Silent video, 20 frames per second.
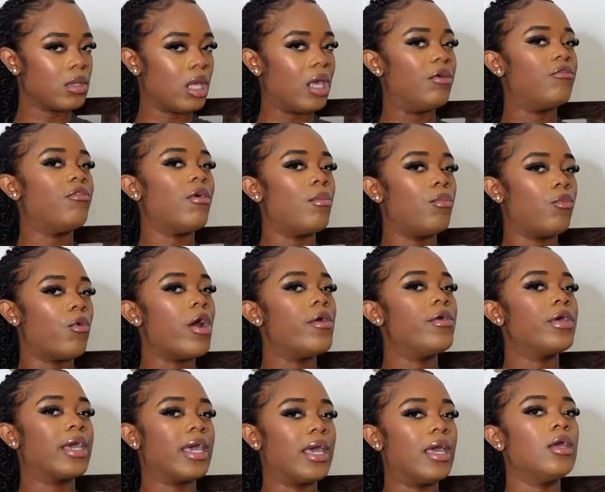if I'm
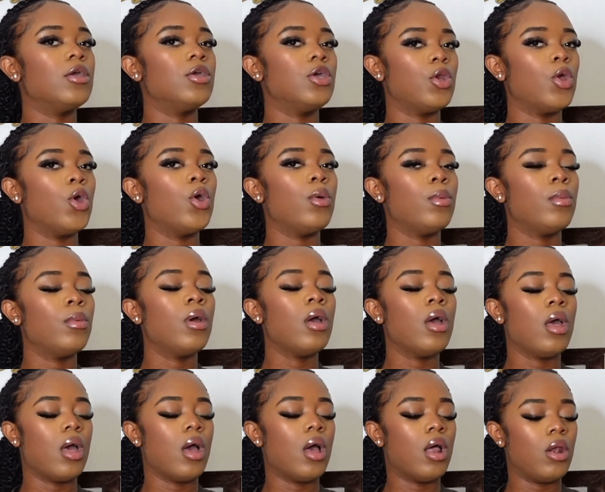wearing it, you know,
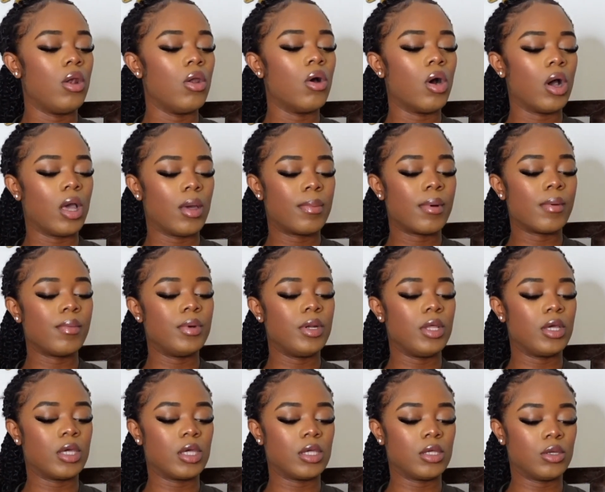a lot,
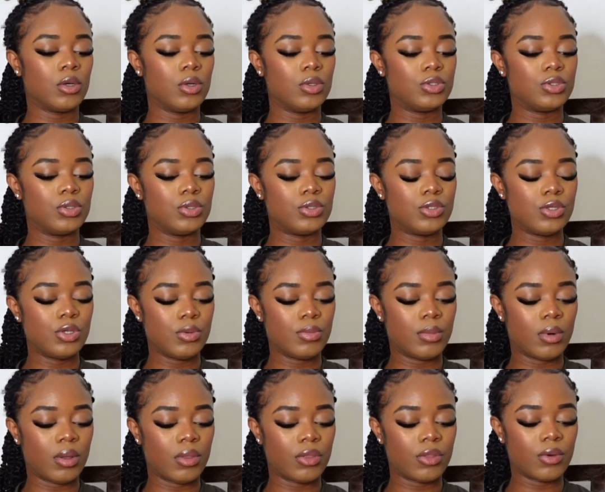probably you can go to two
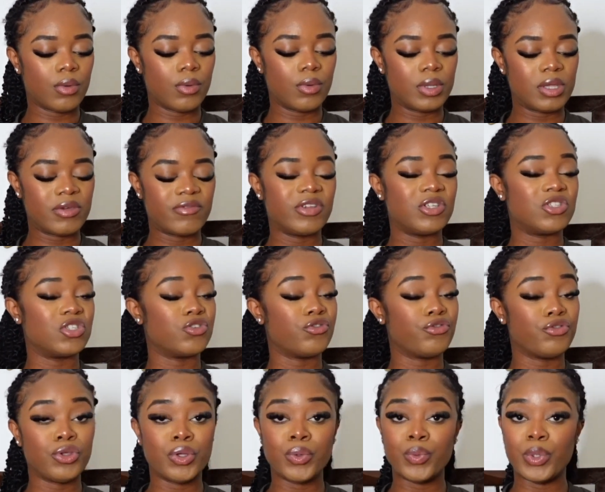months or even
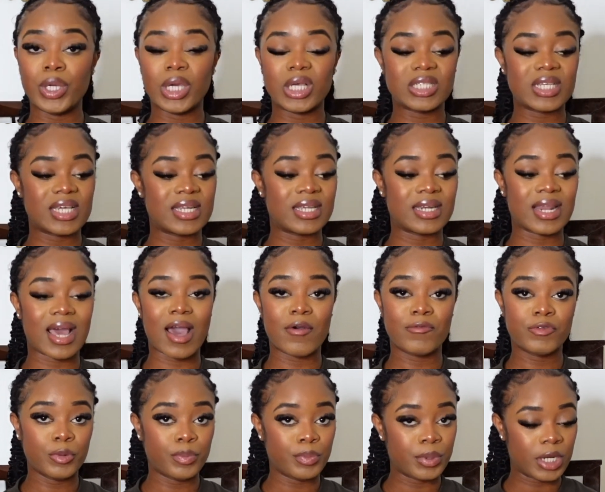just few weeks and then have
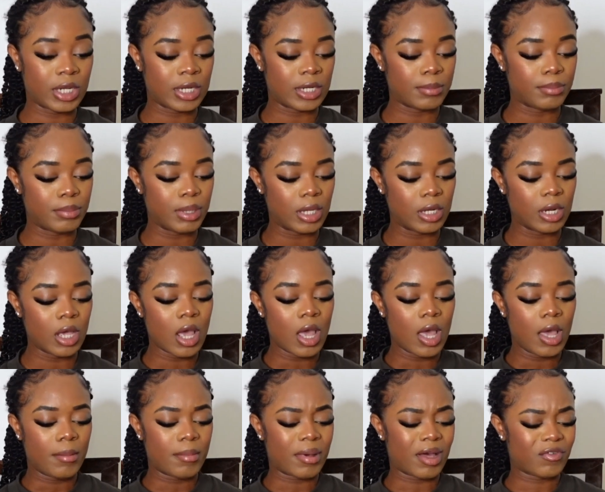to put in the bin.
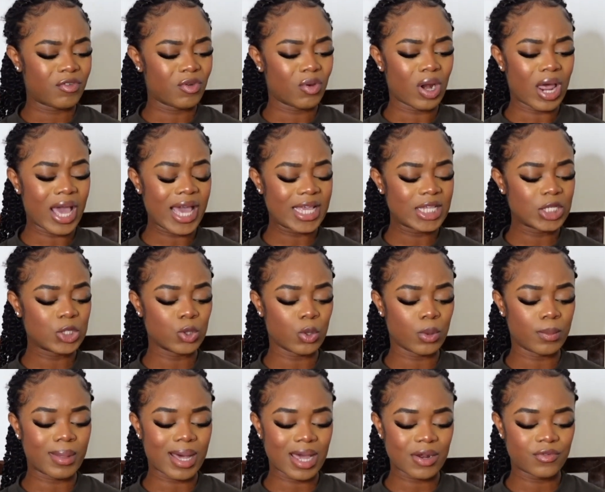But I feel like it's
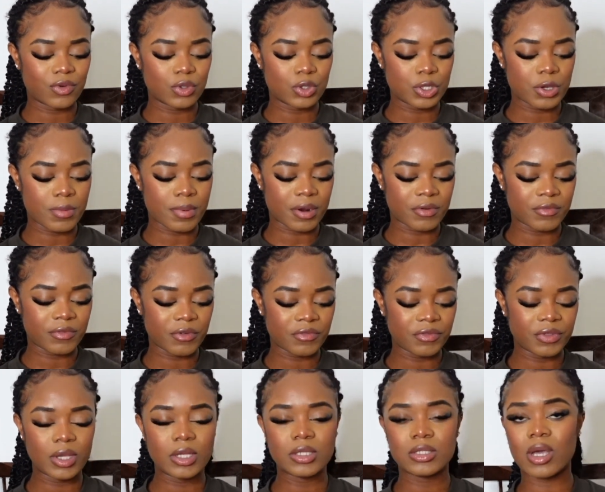not bad for two hundred
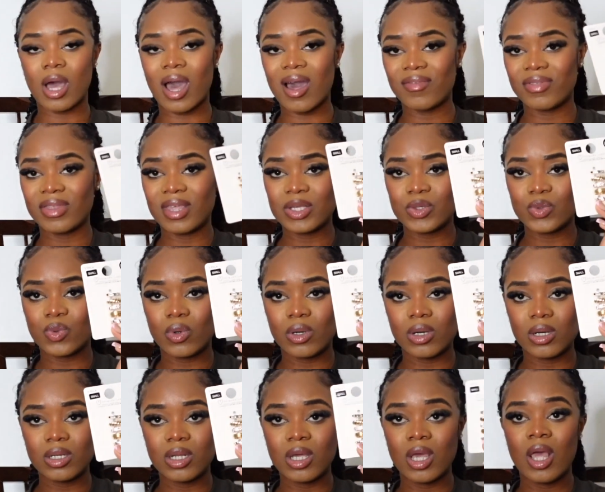fifty to have this
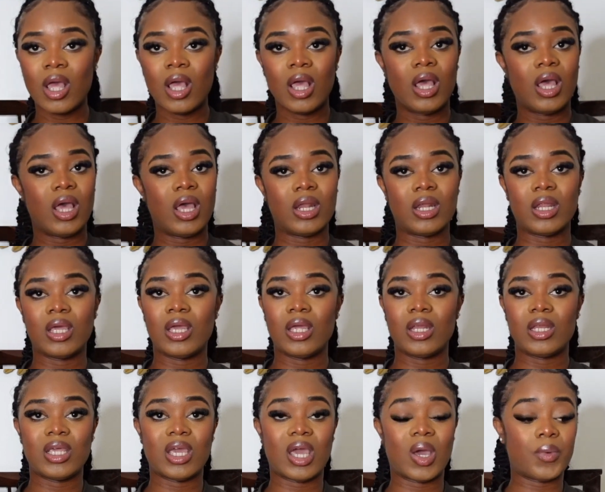one. And then
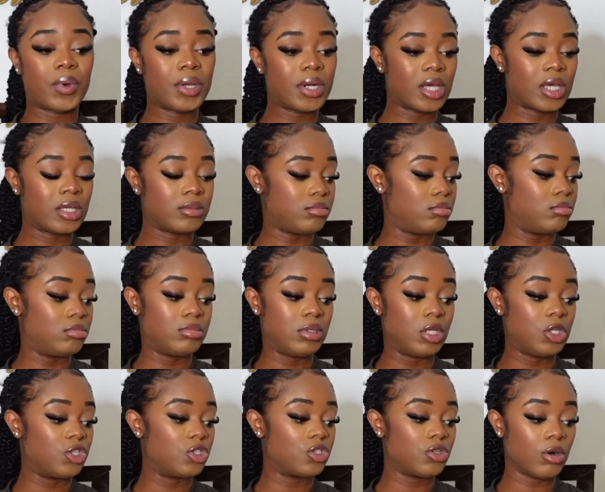yeah, when I
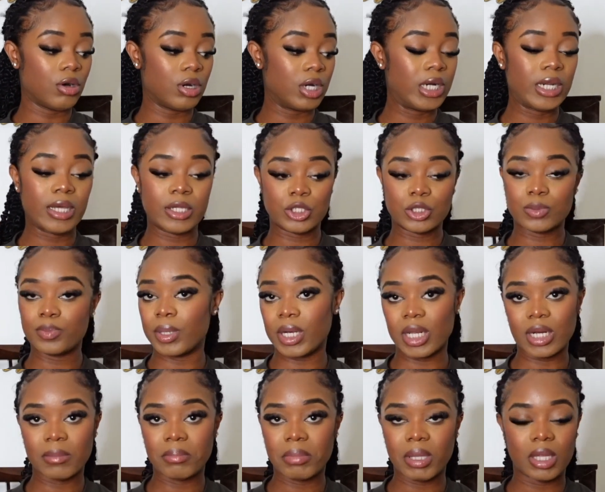they just ugly, I just put
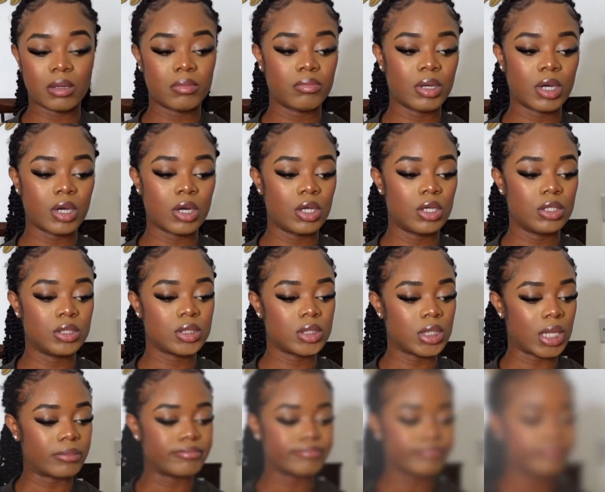in the bin because yeah.